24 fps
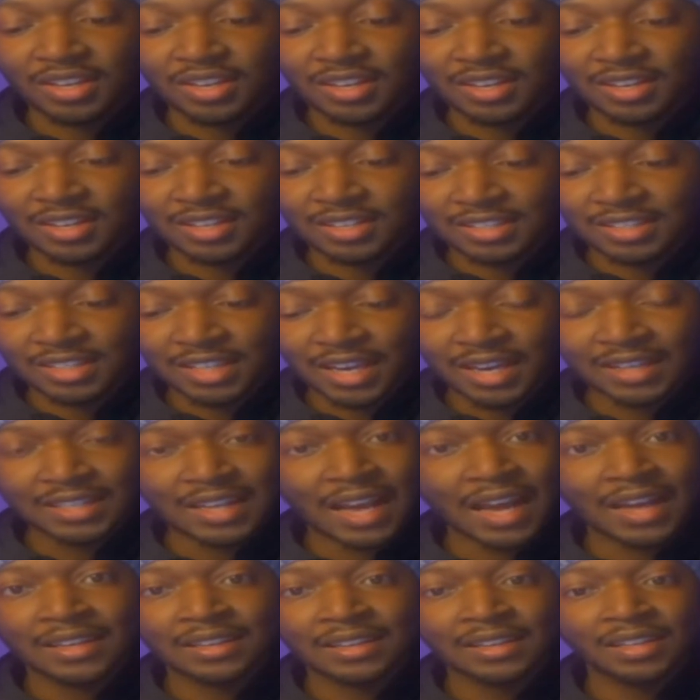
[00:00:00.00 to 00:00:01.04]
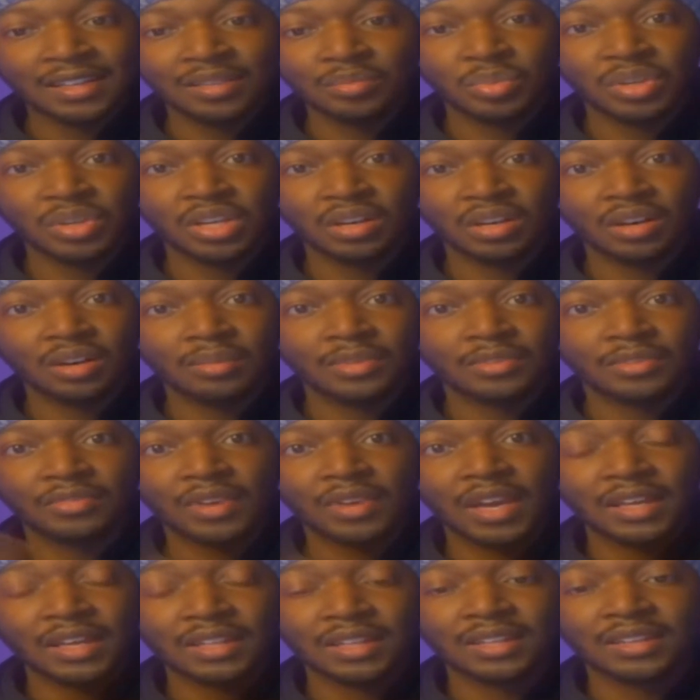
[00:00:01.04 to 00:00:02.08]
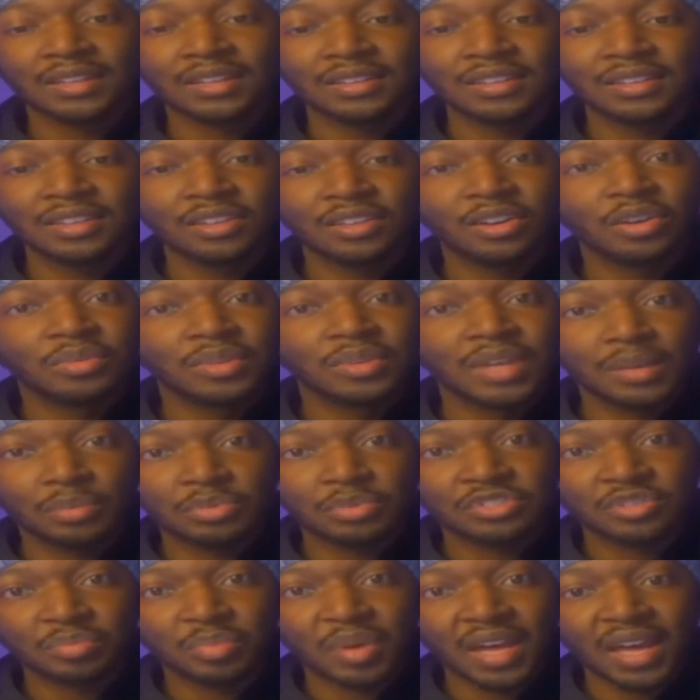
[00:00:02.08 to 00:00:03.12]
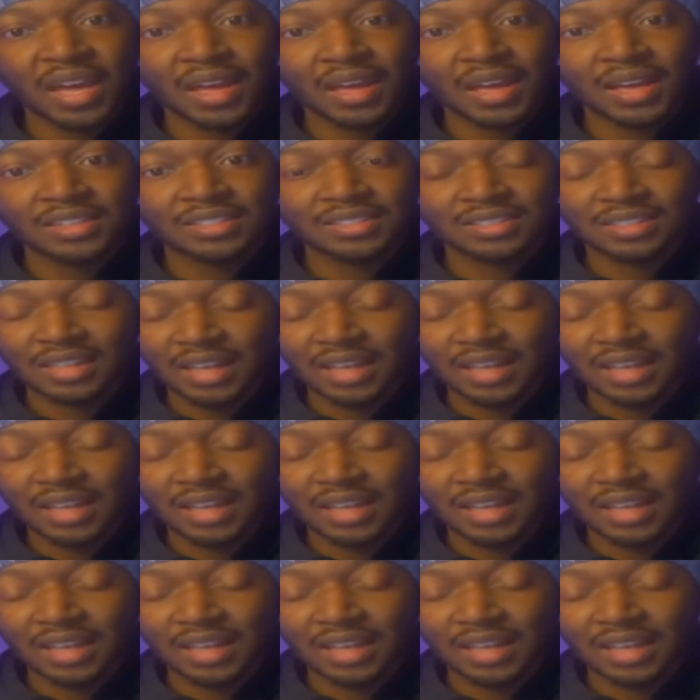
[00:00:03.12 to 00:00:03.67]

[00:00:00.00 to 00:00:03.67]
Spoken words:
yet I didn't pick up the fact that that was the past. I don't